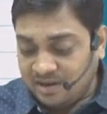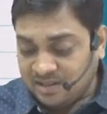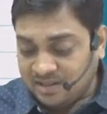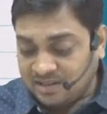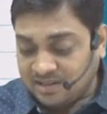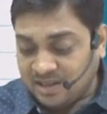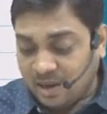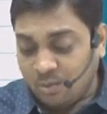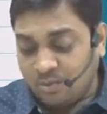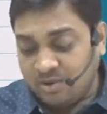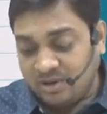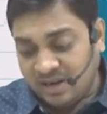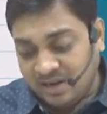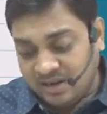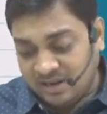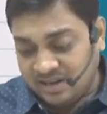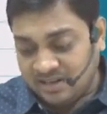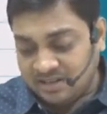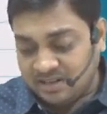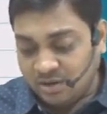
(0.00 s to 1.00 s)

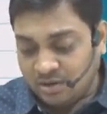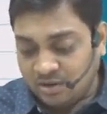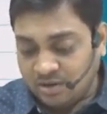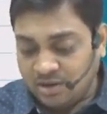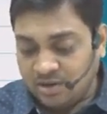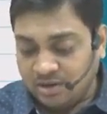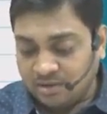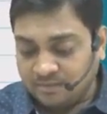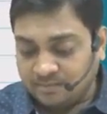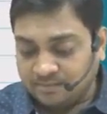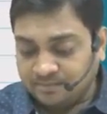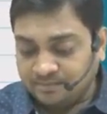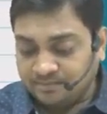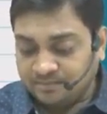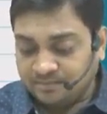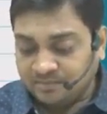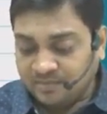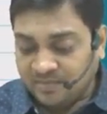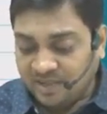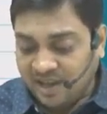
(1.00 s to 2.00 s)
discounted dishonored,
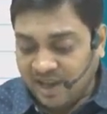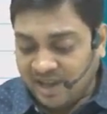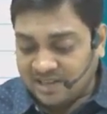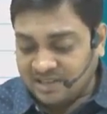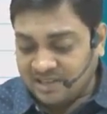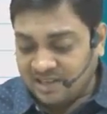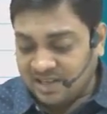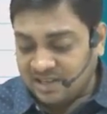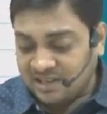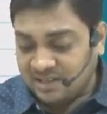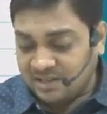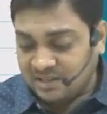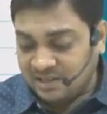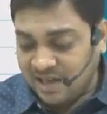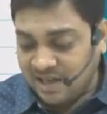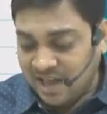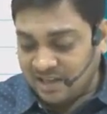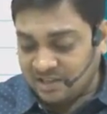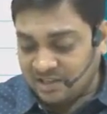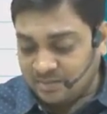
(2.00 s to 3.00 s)
cash sales,
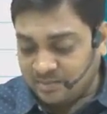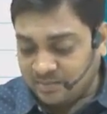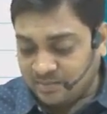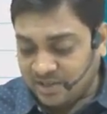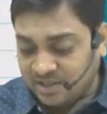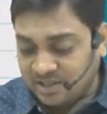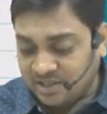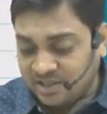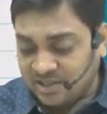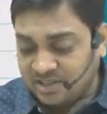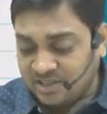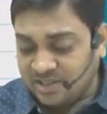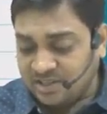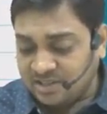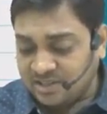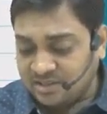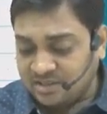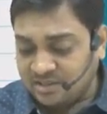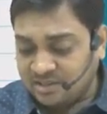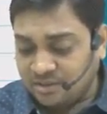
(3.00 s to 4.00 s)
cash
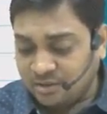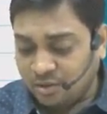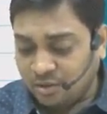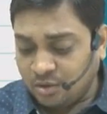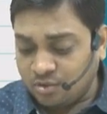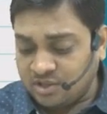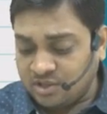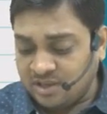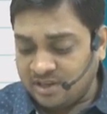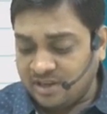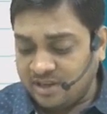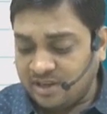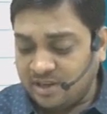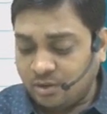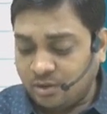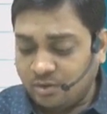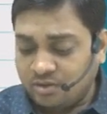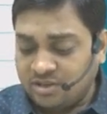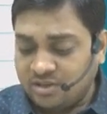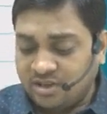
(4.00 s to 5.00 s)
purchases, closing debtor,
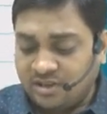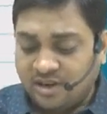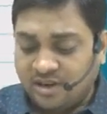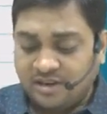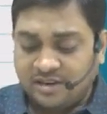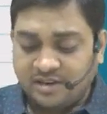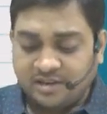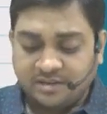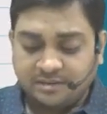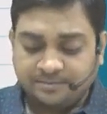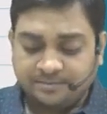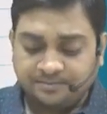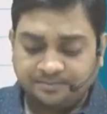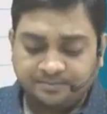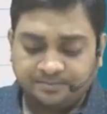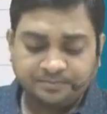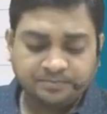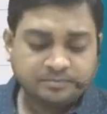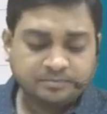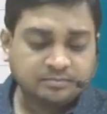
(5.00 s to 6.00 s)
closing creditor.
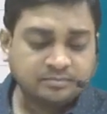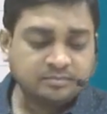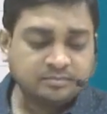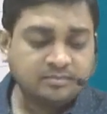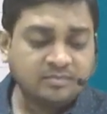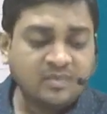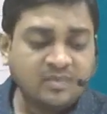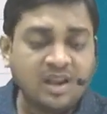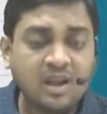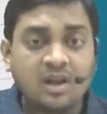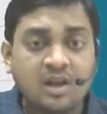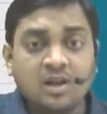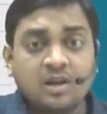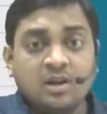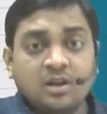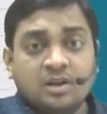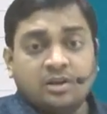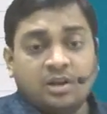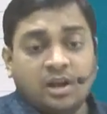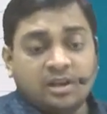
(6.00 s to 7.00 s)

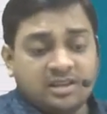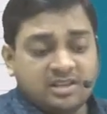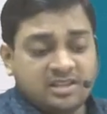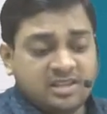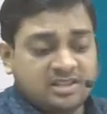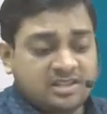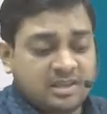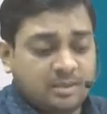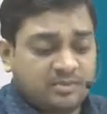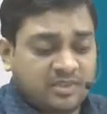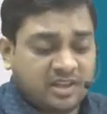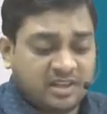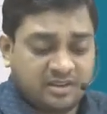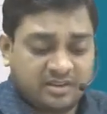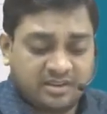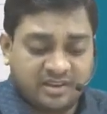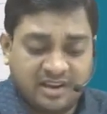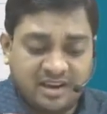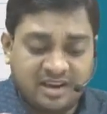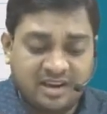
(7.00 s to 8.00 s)
Now this is
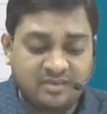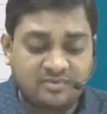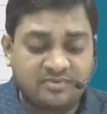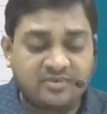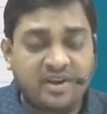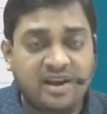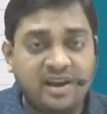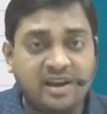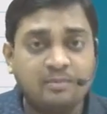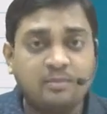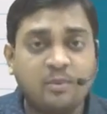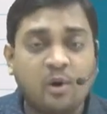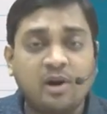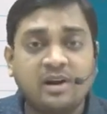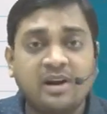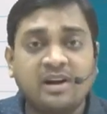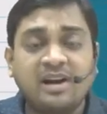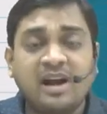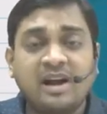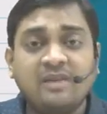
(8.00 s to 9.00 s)
something really very
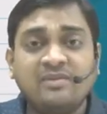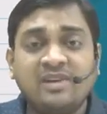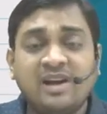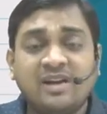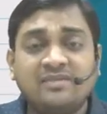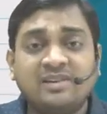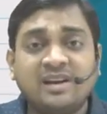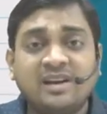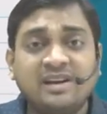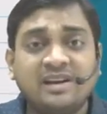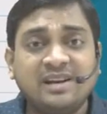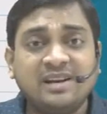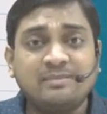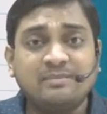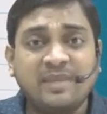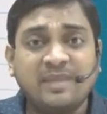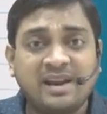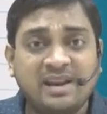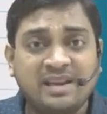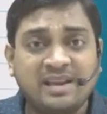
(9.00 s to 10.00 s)
important, and we have done it
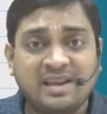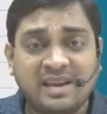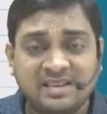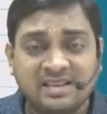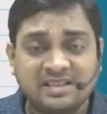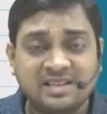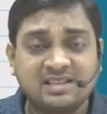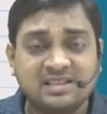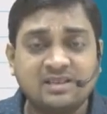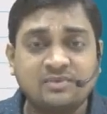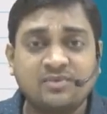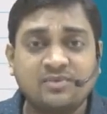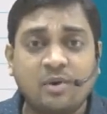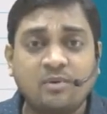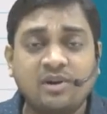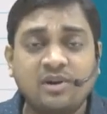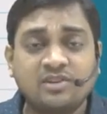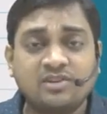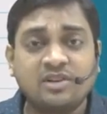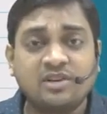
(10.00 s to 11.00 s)
in many cases. In
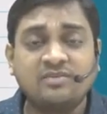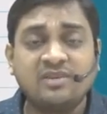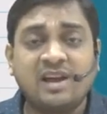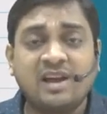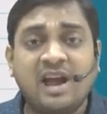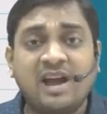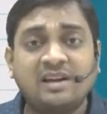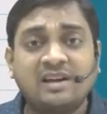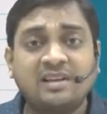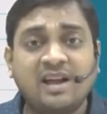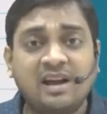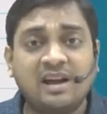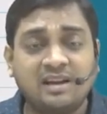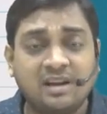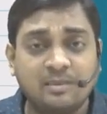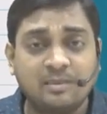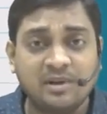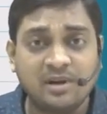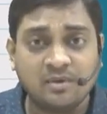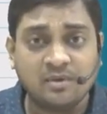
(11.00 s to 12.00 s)
foundation we had that
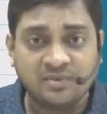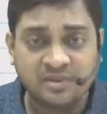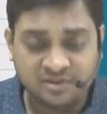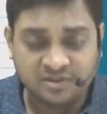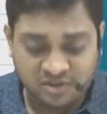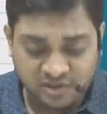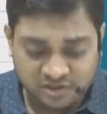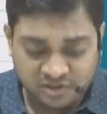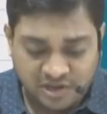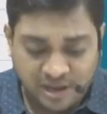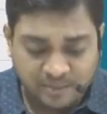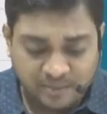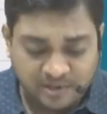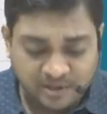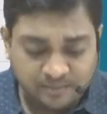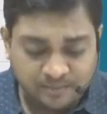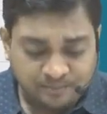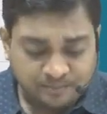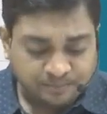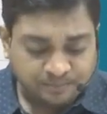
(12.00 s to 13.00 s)
bill of exchange
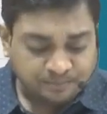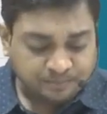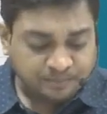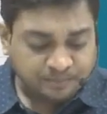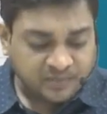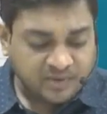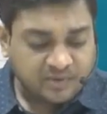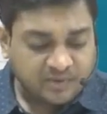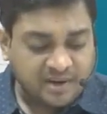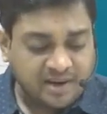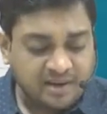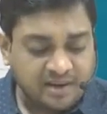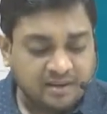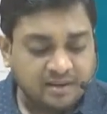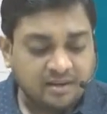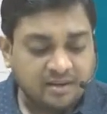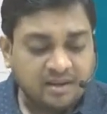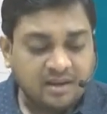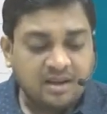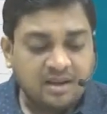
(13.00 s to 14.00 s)
chapter, right?
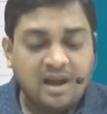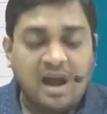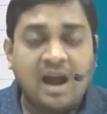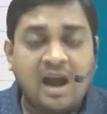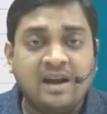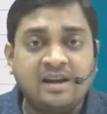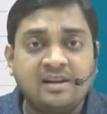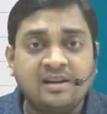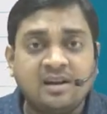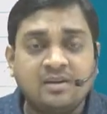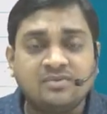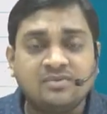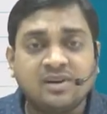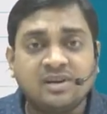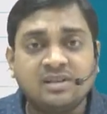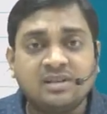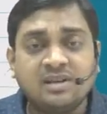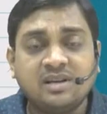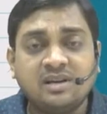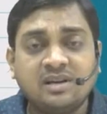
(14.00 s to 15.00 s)
And
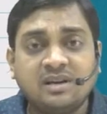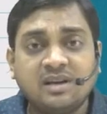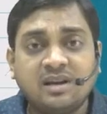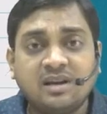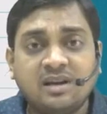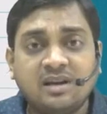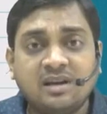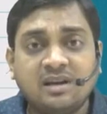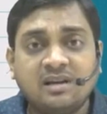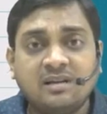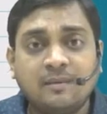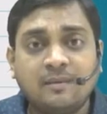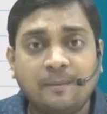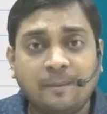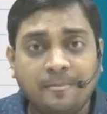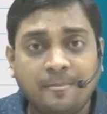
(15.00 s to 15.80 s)
further